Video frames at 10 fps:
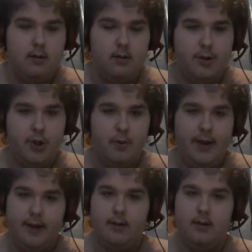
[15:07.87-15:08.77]
Show
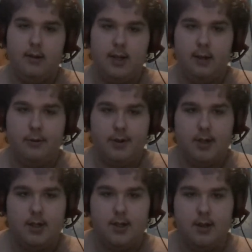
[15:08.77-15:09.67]
me the
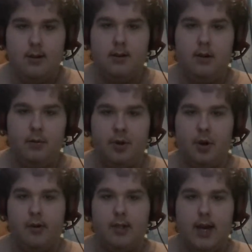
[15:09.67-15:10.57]
secrets of the
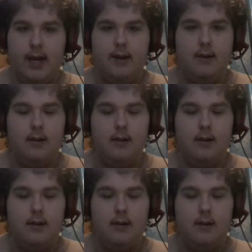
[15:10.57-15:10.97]
dark side.